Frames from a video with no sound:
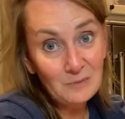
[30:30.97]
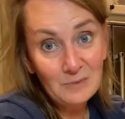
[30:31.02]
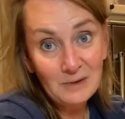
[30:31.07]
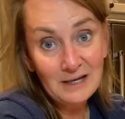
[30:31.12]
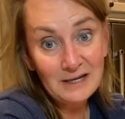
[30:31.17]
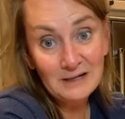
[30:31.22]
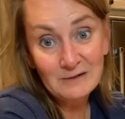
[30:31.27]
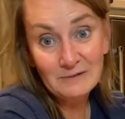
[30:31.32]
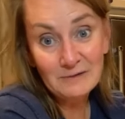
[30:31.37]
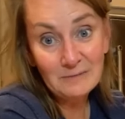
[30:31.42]
And
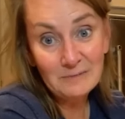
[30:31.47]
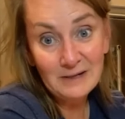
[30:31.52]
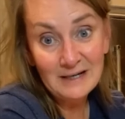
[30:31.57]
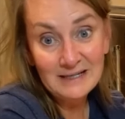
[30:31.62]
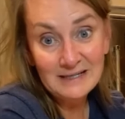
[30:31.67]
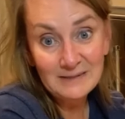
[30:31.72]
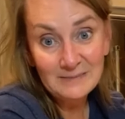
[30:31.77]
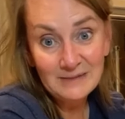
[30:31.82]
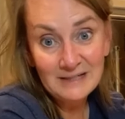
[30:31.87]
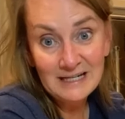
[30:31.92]
can you
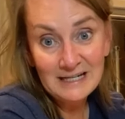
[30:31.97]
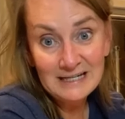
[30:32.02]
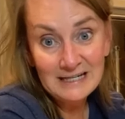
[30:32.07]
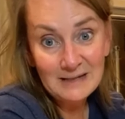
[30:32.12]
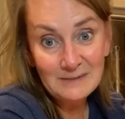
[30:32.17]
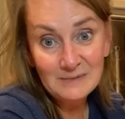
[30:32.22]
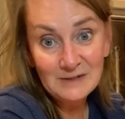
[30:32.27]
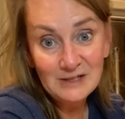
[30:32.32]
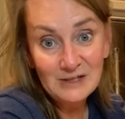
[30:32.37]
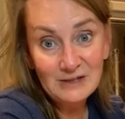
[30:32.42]
imagine the
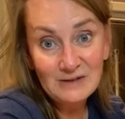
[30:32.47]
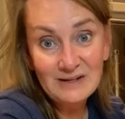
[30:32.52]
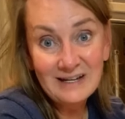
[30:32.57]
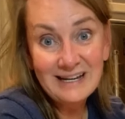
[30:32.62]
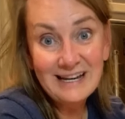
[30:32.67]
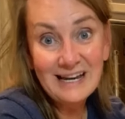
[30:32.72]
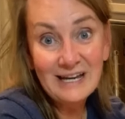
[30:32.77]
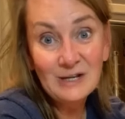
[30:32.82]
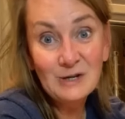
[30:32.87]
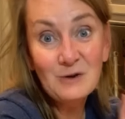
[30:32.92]
savings
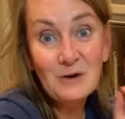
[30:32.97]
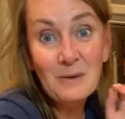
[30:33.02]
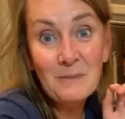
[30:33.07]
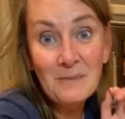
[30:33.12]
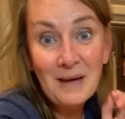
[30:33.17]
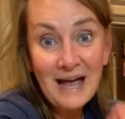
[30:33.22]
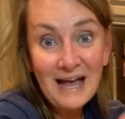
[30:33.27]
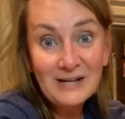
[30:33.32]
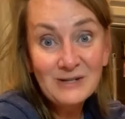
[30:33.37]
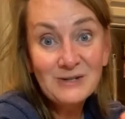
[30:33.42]
from
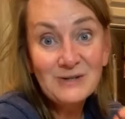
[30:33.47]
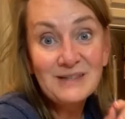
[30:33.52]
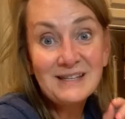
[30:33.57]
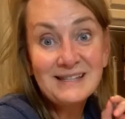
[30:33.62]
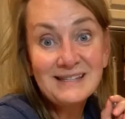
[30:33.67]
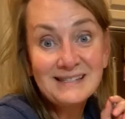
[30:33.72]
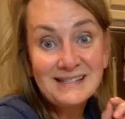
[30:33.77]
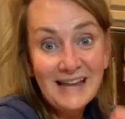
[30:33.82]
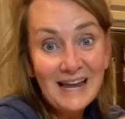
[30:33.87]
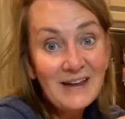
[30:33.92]
not having to buy
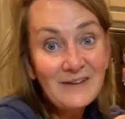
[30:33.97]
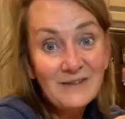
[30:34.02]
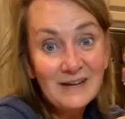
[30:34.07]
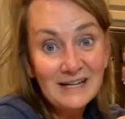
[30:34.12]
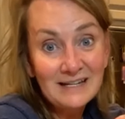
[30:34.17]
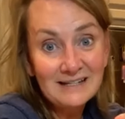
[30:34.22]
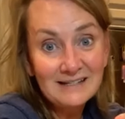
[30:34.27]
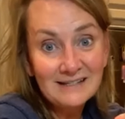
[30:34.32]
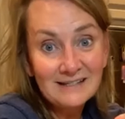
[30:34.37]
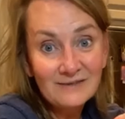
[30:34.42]
dry
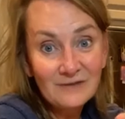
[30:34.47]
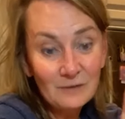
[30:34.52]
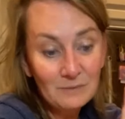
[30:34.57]
sheets?